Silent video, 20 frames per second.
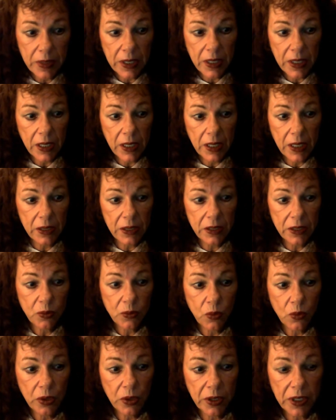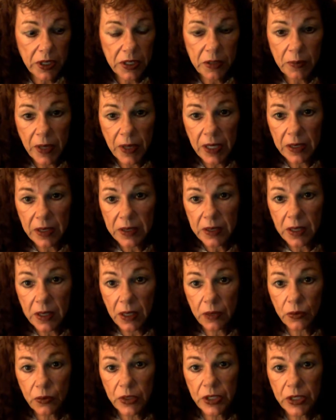his work is based
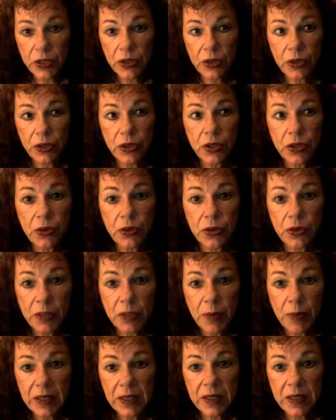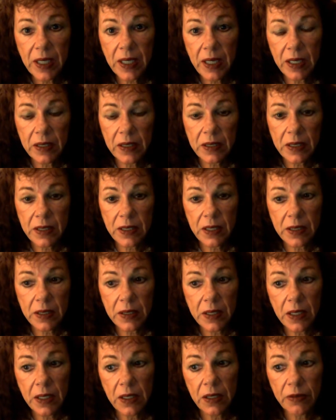on research through SPECT scans that he's
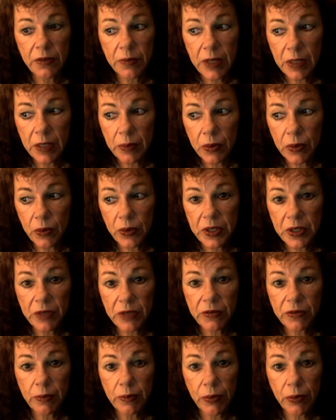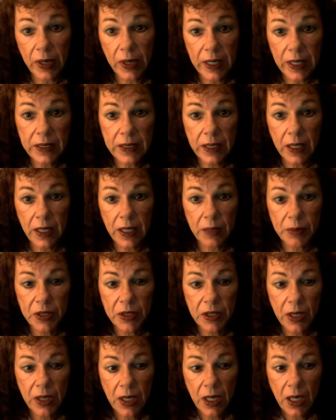done of people with different brain
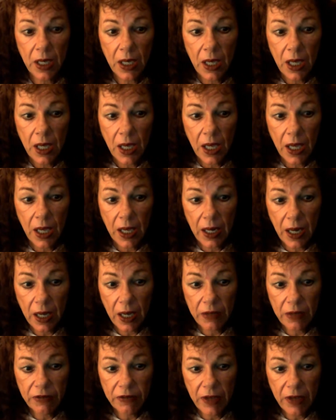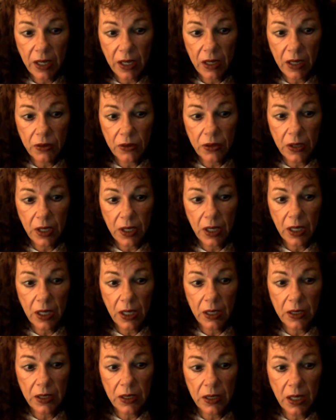types. And I found
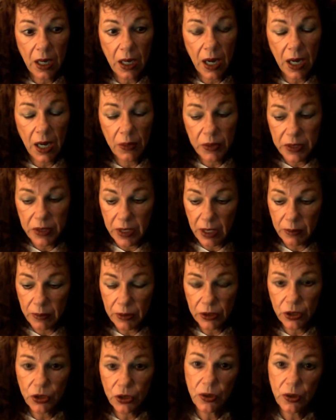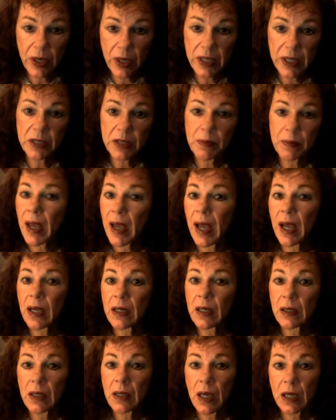that I was able to trace
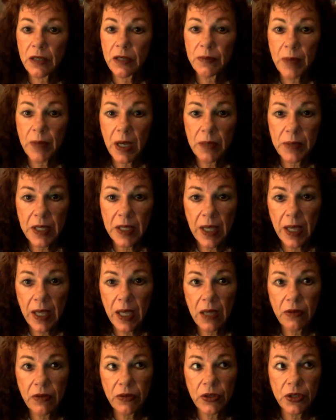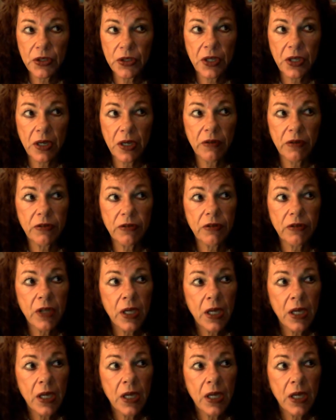back a lot of my behavior stuff